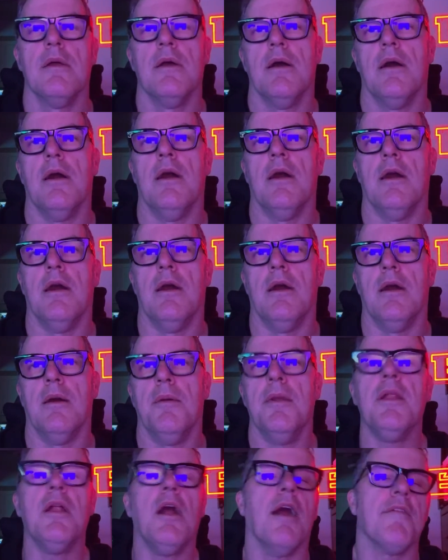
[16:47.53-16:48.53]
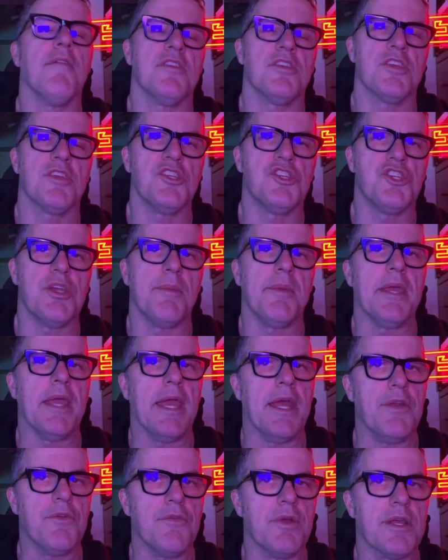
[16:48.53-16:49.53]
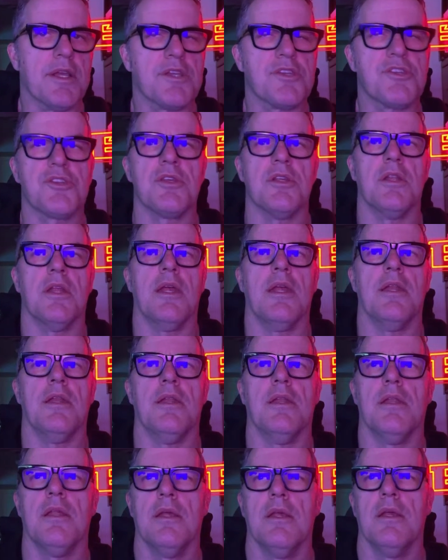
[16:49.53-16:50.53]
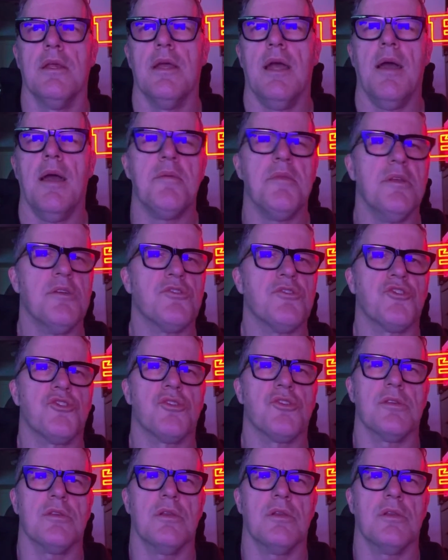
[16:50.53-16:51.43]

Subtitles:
And obviously Jimi Hendrix, and I mean, there's,